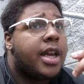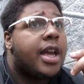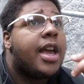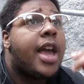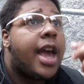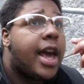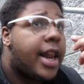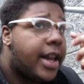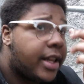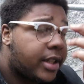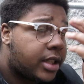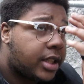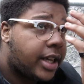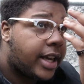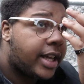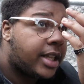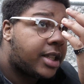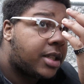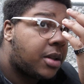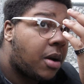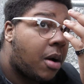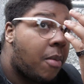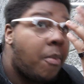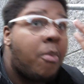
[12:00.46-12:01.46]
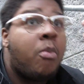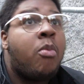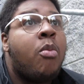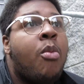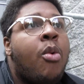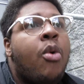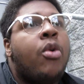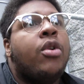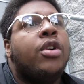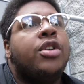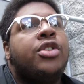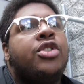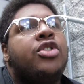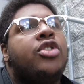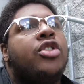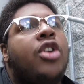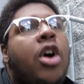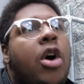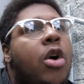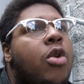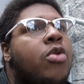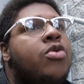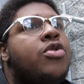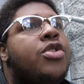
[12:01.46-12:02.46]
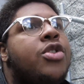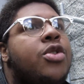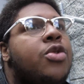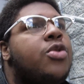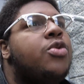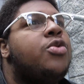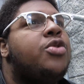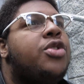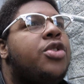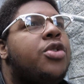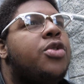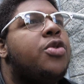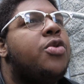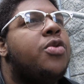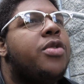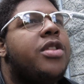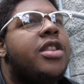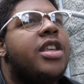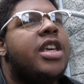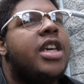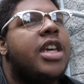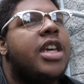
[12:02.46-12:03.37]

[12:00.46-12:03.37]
And it's more so due to just